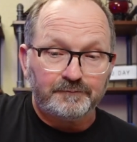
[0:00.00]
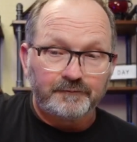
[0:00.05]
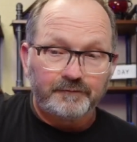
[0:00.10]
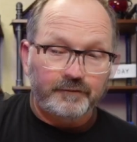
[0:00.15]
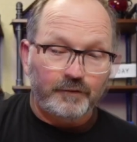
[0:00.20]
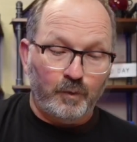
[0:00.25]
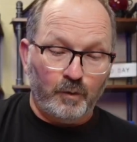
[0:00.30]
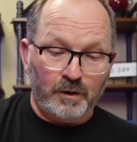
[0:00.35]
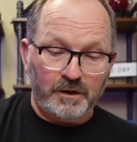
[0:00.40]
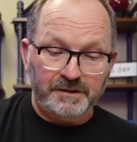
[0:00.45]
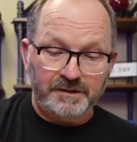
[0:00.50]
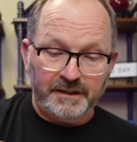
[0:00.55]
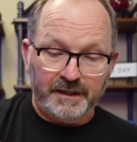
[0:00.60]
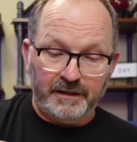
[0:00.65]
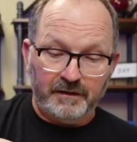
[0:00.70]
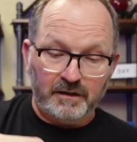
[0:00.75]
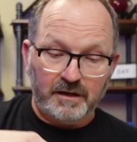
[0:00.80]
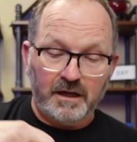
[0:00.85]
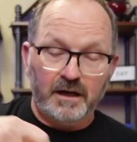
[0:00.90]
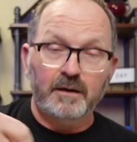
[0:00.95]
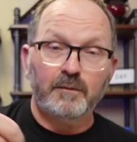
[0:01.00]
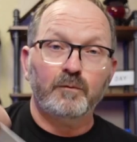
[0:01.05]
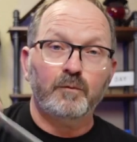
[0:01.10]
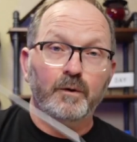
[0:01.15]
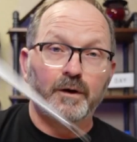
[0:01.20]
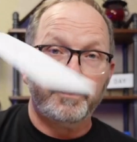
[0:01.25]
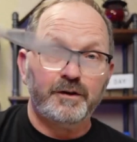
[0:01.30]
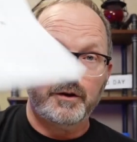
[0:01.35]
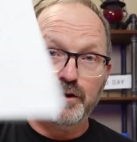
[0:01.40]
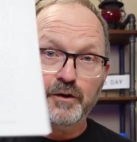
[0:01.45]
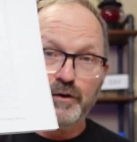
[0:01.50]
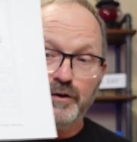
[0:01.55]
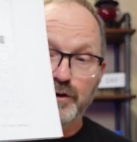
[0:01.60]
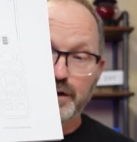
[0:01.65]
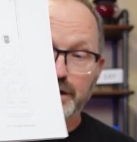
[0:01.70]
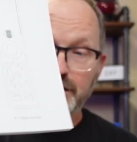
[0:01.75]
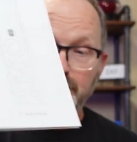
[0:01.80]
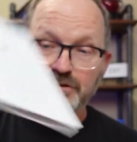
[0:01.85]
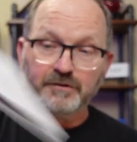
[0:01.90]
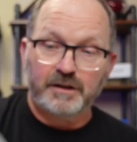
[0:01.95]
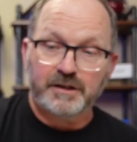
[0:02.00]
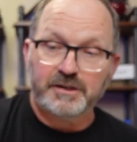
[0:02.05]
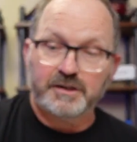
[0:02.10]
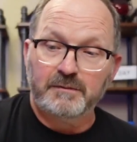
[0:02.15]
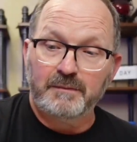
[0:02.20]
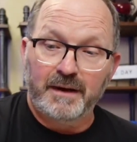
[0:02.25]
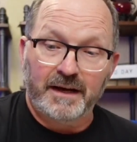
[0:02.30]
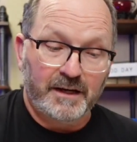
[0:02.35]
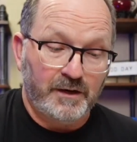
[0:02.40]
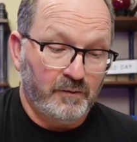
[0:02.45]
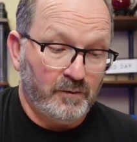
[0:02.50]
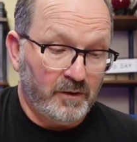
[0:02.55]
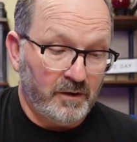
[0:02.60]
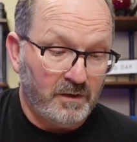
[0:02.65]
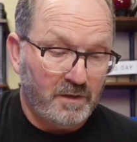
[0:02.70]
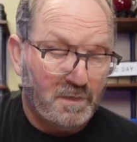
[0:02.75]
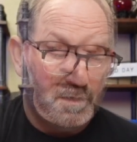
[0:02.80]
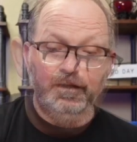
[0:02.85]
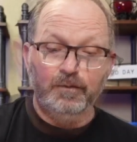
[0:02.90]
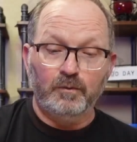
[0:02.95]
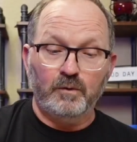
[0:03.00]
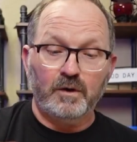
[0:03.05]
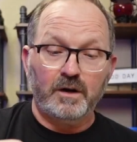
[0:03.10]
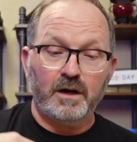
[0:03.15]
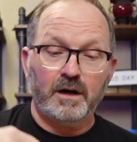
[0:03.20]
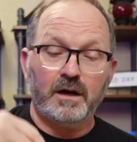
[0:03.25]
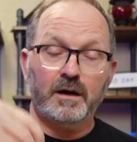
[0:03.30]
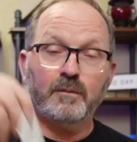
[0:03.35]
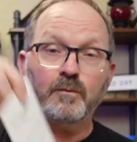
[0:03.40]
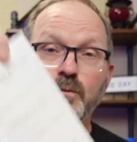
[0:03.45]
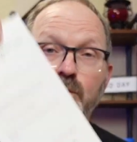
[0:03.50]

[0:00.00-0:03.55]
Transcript: Of course, it'll come with your instruction manual. It will come